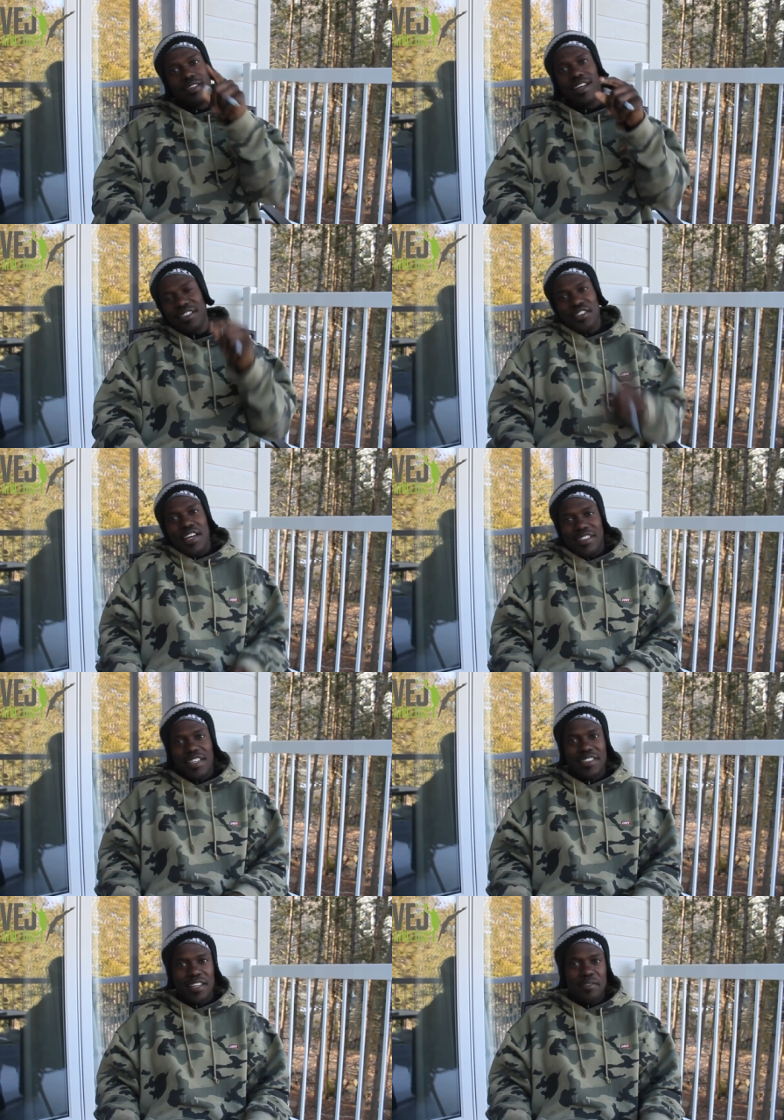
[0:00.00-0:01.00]
I'll see you guys
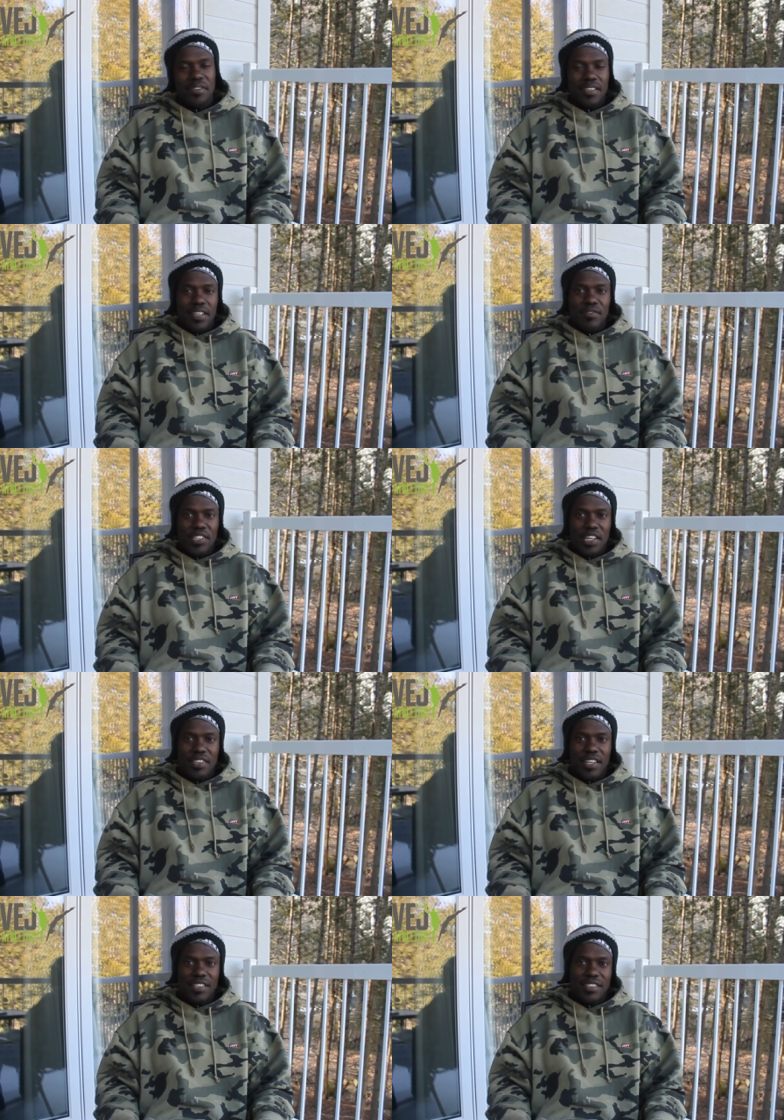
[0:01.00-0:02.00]
next time. Vej
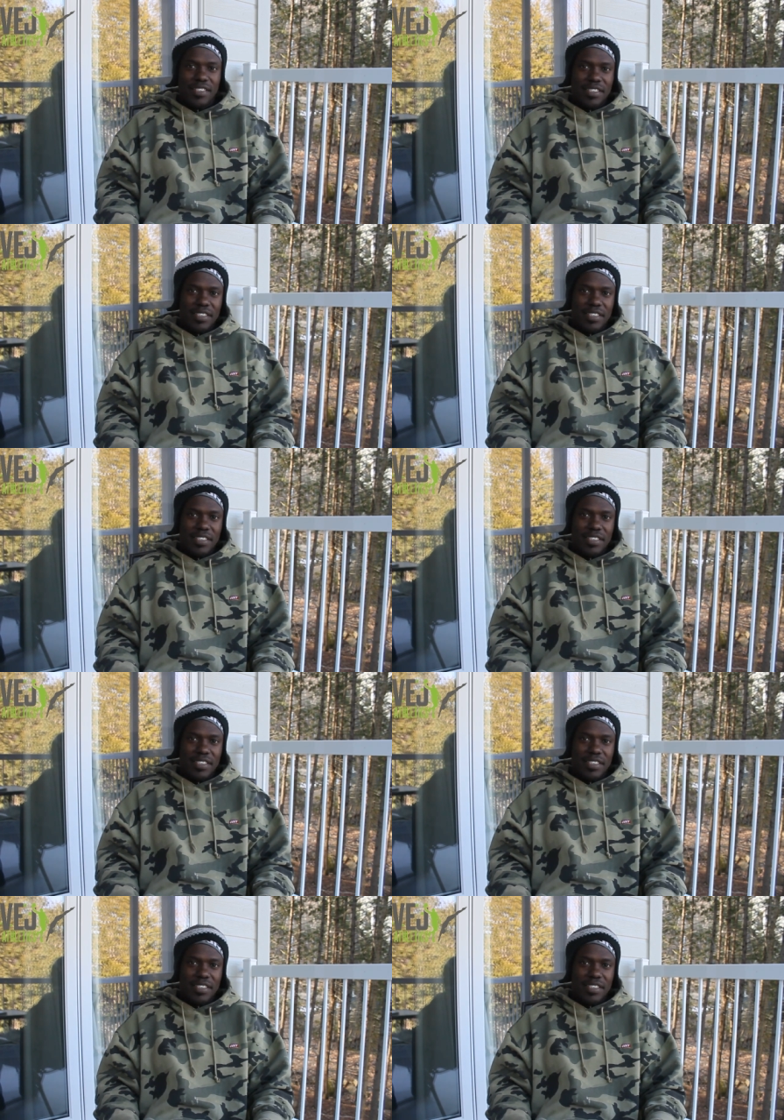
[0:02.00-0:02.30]
Athletics.